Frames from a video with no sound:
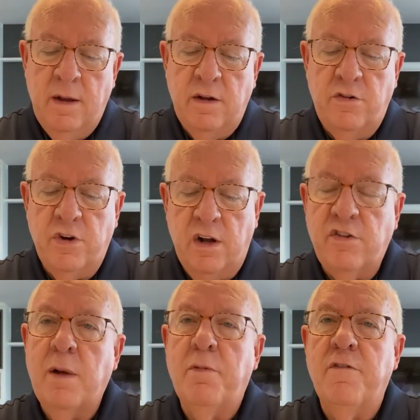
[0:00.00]
John
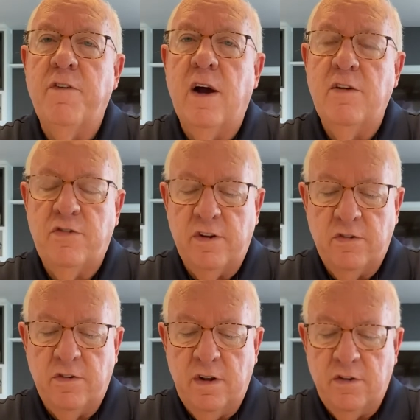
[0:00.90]
chapter 5
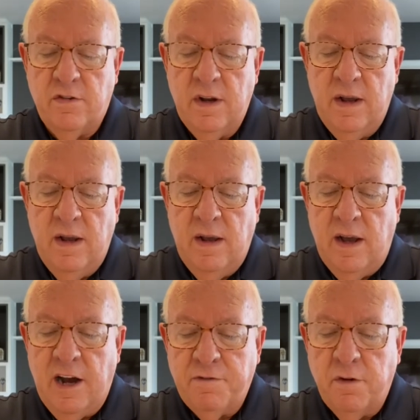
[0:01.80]
says this,
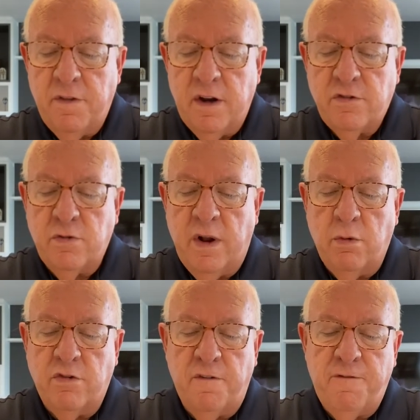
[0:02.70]
after this, there
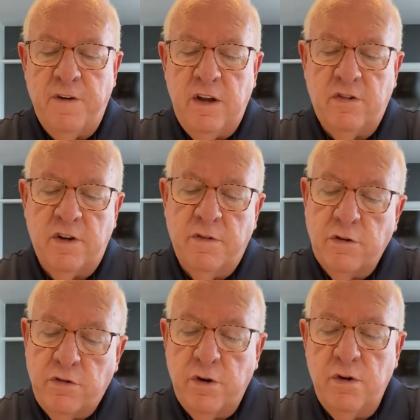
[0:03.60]
was a feast of the
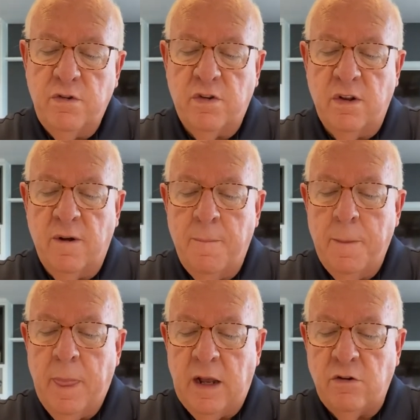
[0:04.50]
Jews
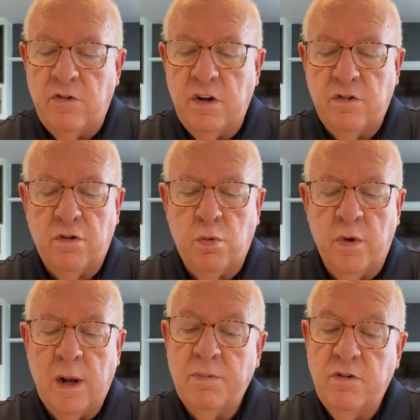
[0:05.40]
and Jesus
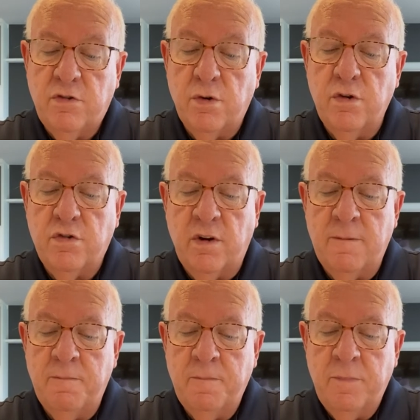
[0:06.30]
went up to
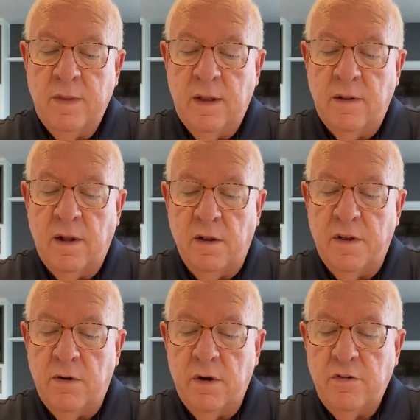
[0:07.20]
Jerusalem. Now
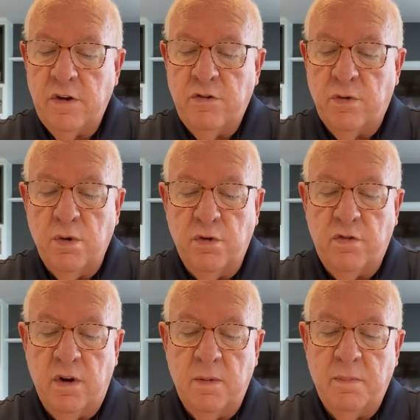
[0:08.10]
there is in
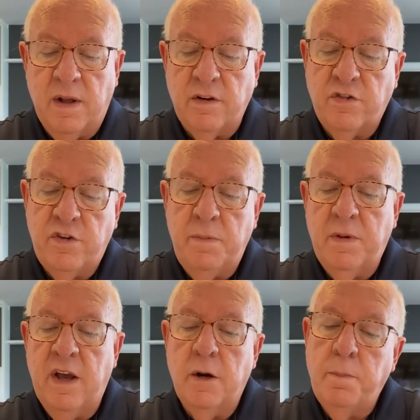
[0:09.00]
Jerusalem by the sheep
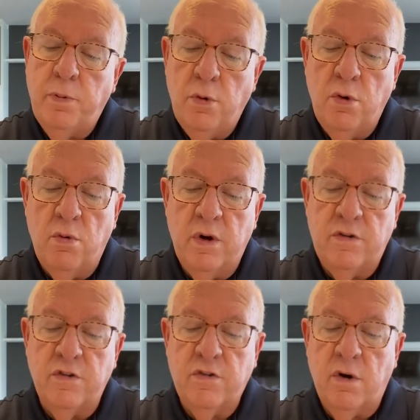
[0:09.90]
gate a pool,
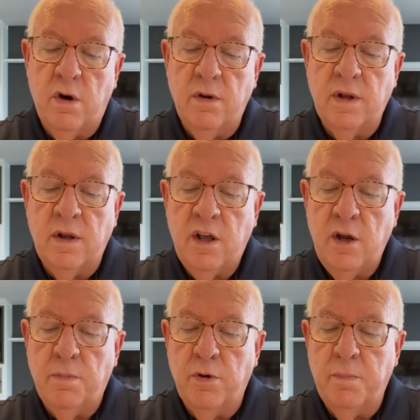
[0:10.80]
which is called in
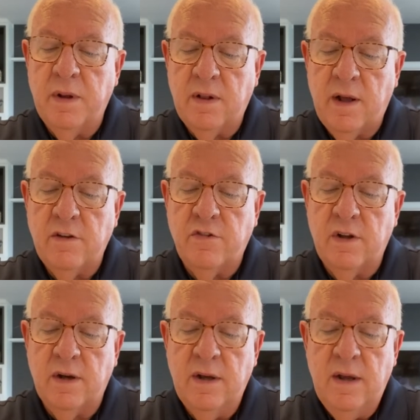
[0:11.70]
Hebrew Bethesda,